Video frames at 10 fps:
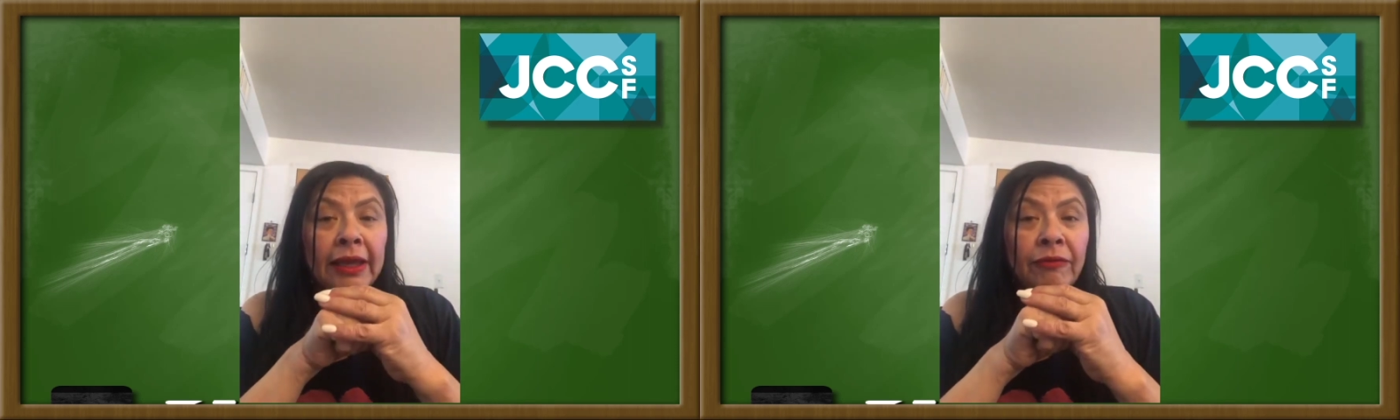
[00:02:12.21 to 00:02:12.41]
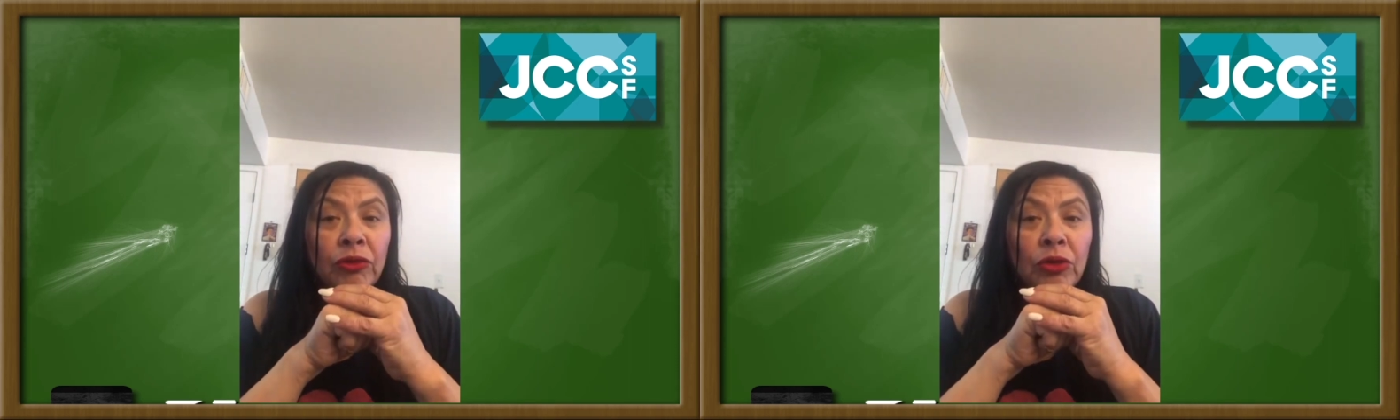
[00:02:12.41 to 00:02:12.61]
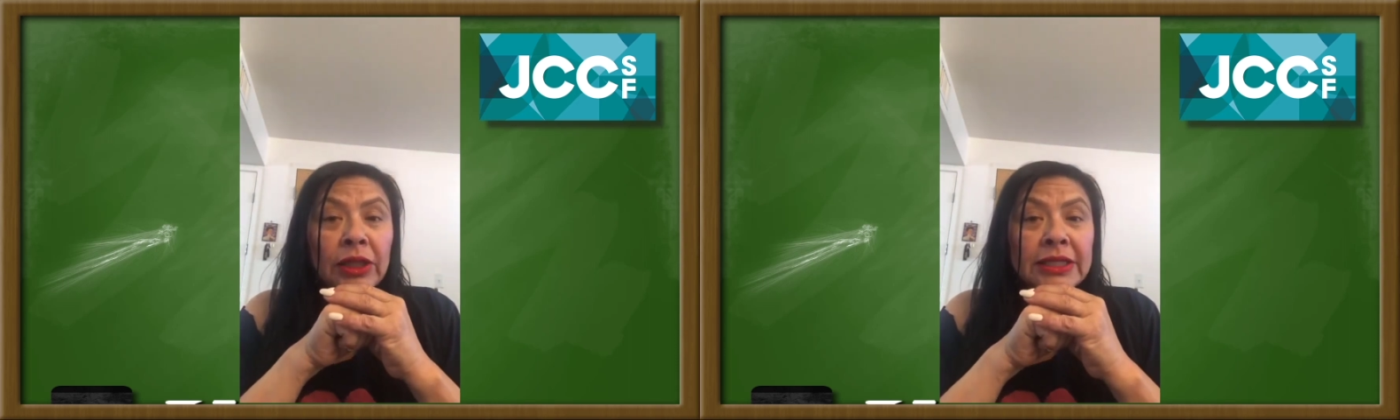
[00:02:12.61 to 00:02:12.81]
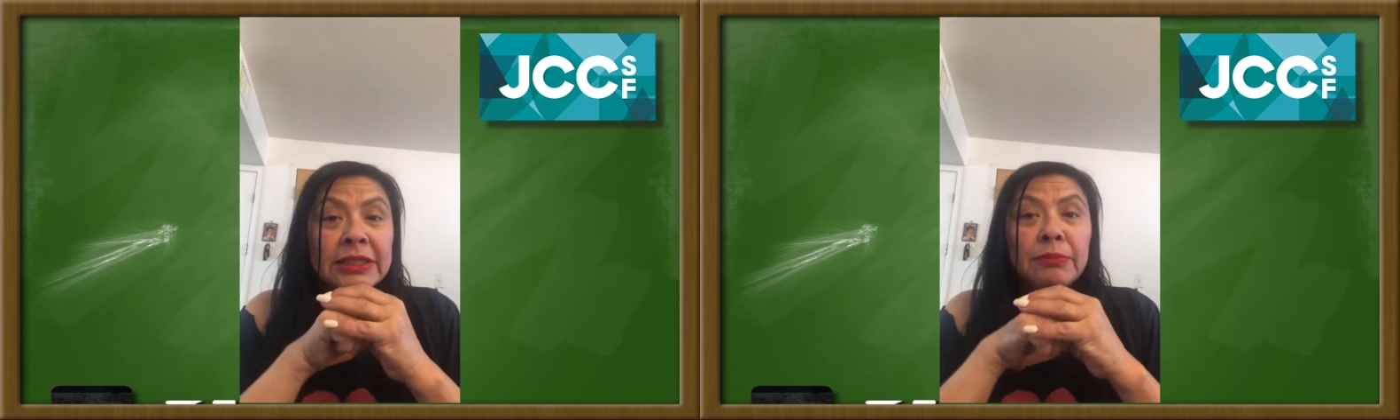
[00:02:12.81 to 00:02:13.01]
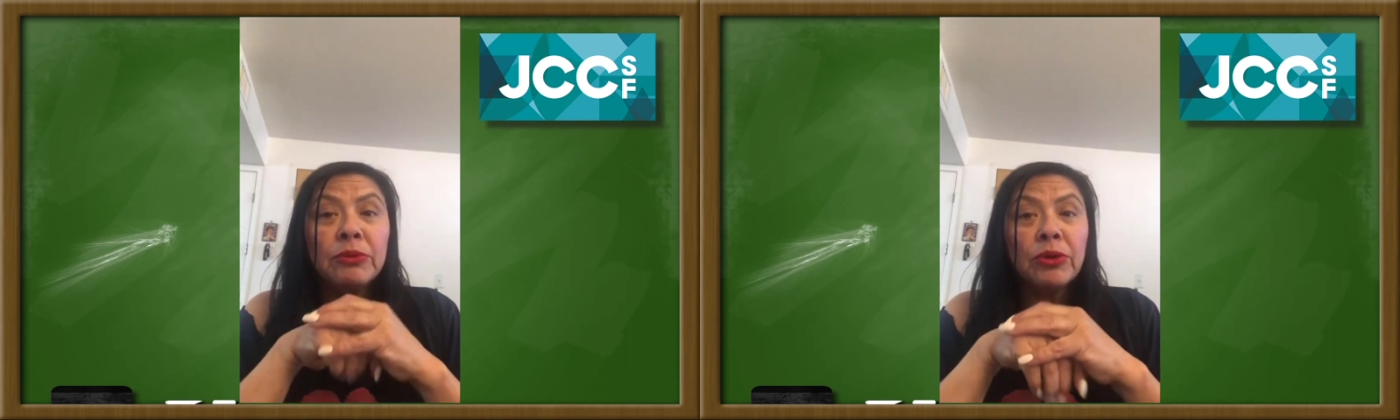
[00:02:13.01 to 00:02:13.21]
able to
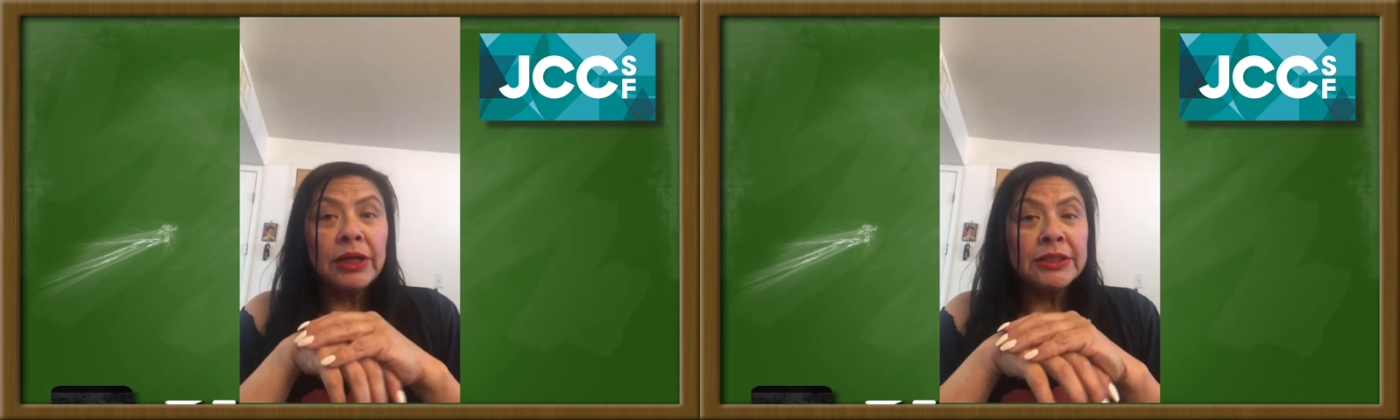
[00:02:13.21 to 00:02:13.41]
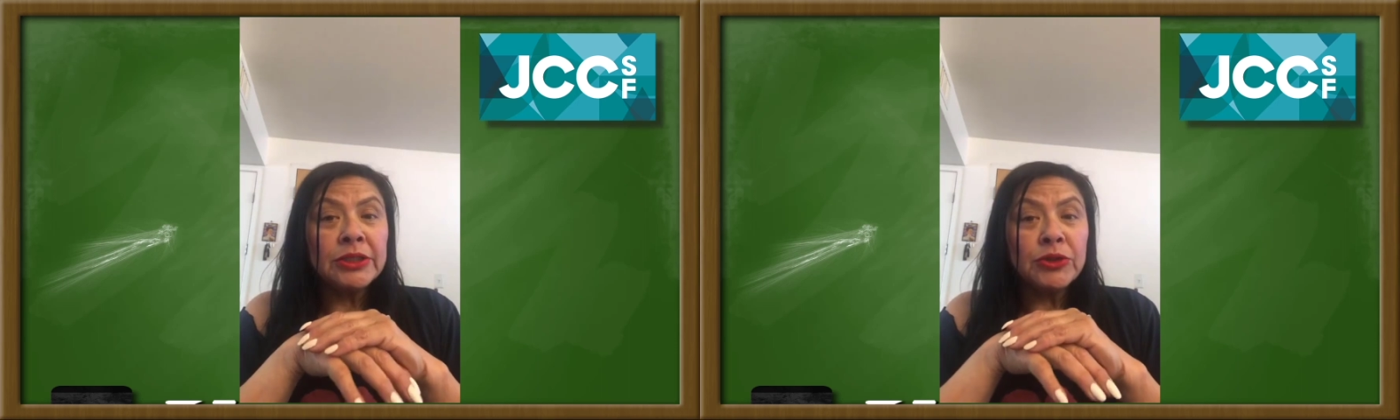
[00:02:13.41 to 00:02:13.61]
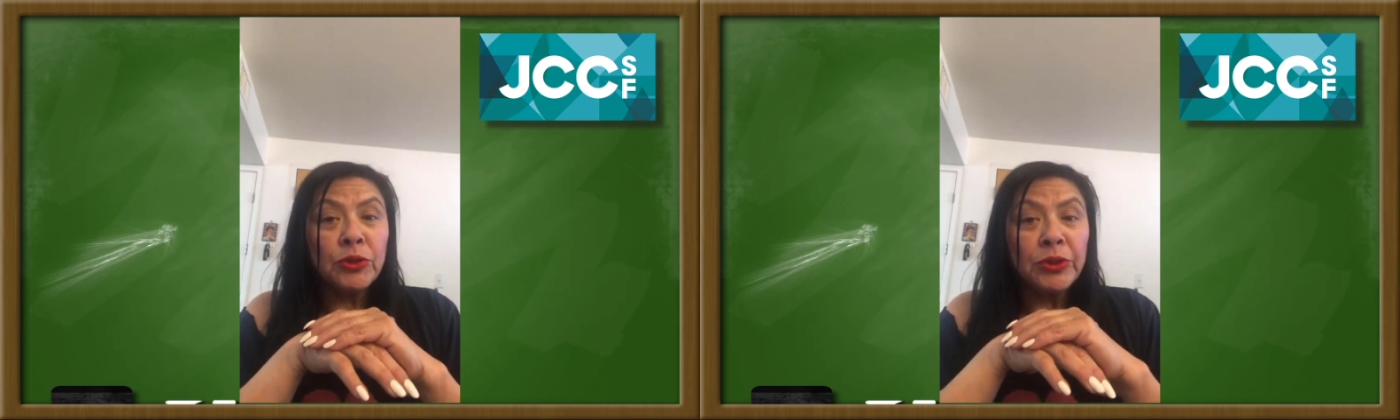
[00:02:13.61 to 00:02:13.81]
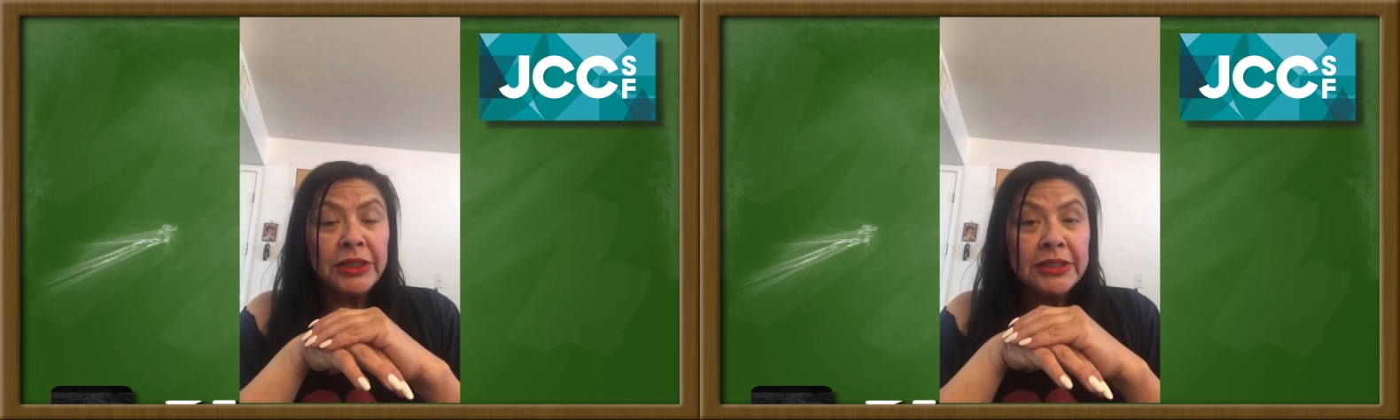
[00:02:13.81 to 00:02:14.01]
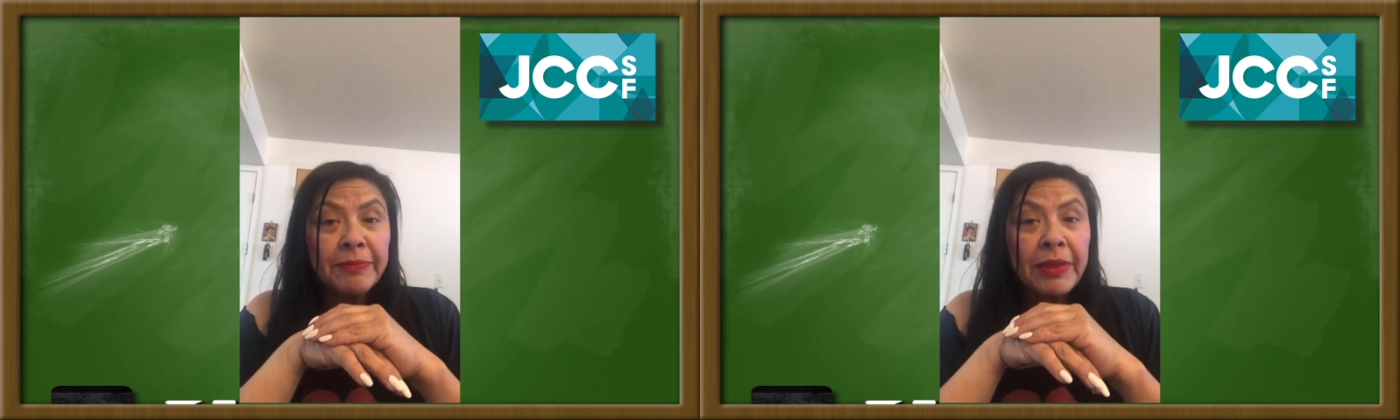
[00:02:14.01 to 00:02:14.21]
listen more on
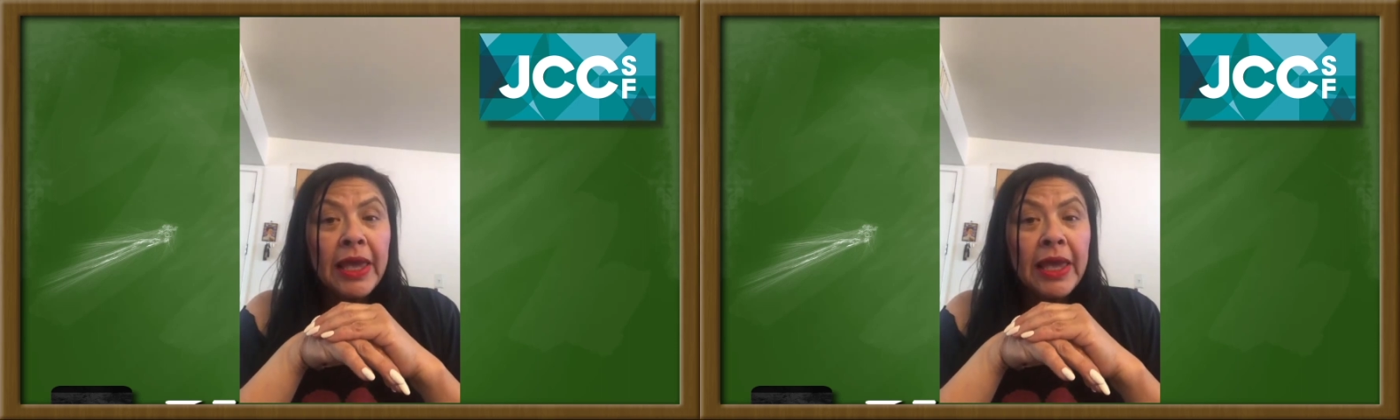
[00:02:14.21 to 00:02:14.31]
stories.